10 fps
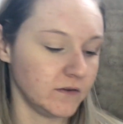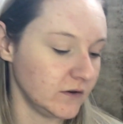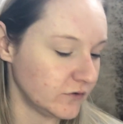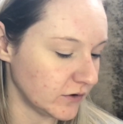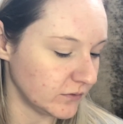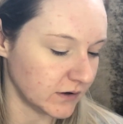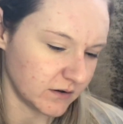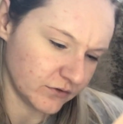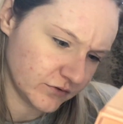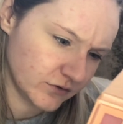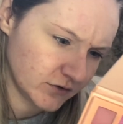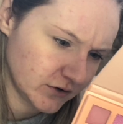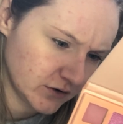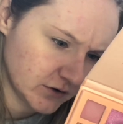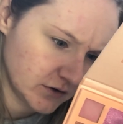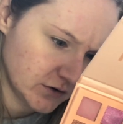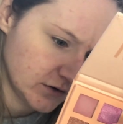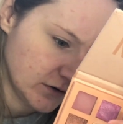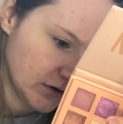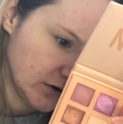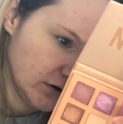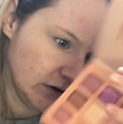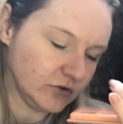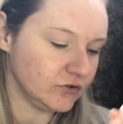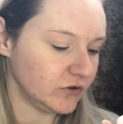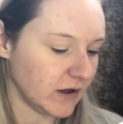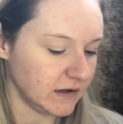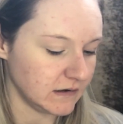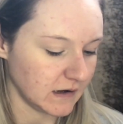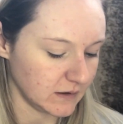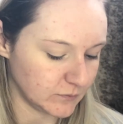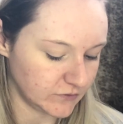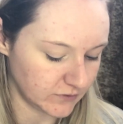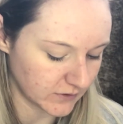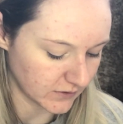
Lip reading: which I got for Christmas. It kind